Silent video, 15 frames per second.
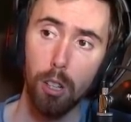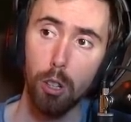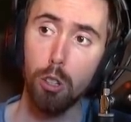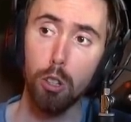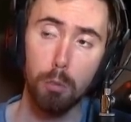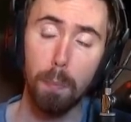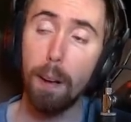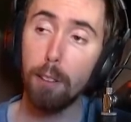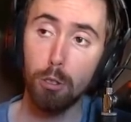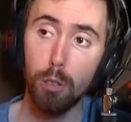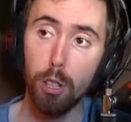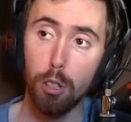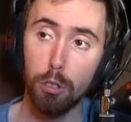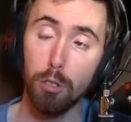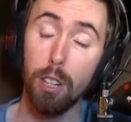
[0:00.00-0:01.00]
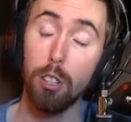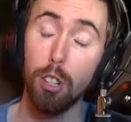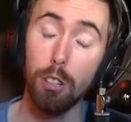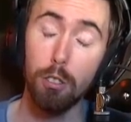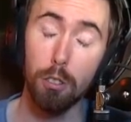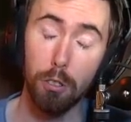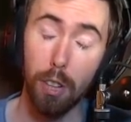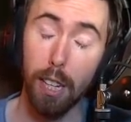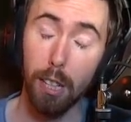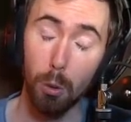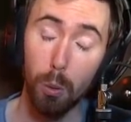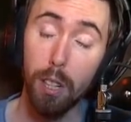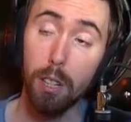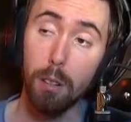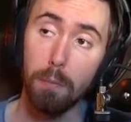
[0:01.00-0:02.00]
you just basically just let Jesus take the
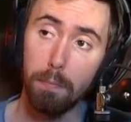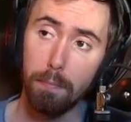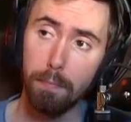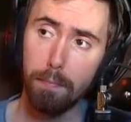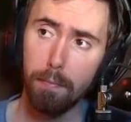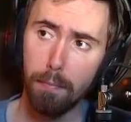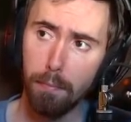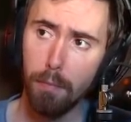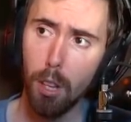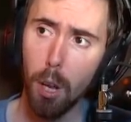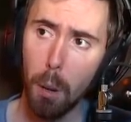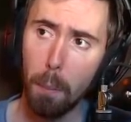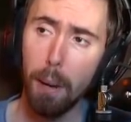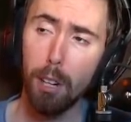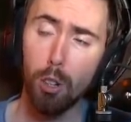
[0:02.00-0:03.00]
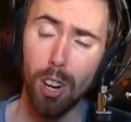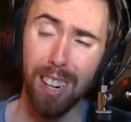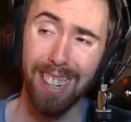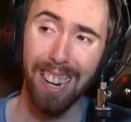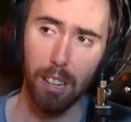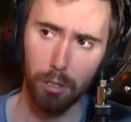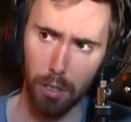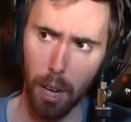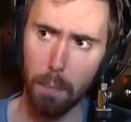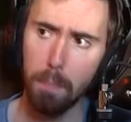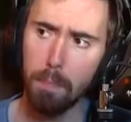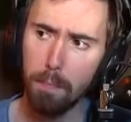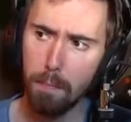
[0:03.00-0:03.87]
wheel. Better luck next time.